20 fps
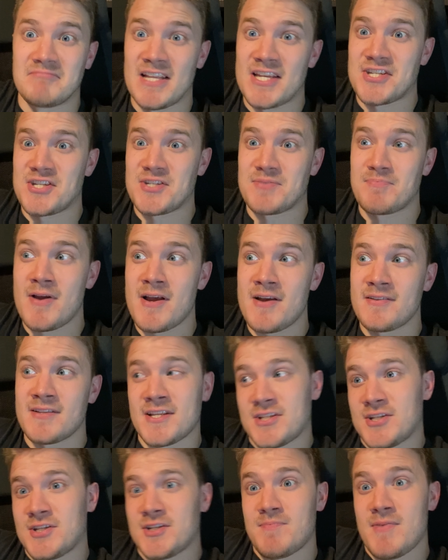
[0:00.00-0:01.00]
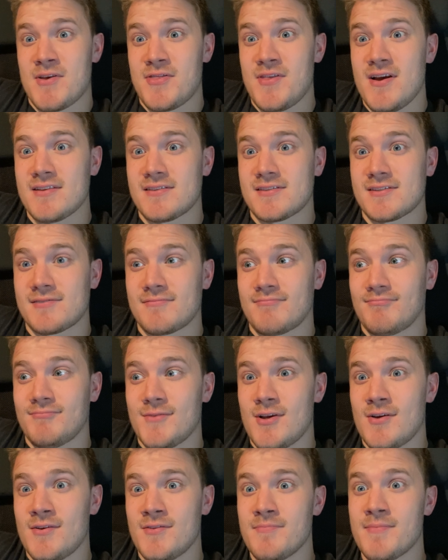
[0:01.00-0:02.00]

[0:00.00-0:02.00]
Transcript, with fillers: That's just my that's just my thoughts on the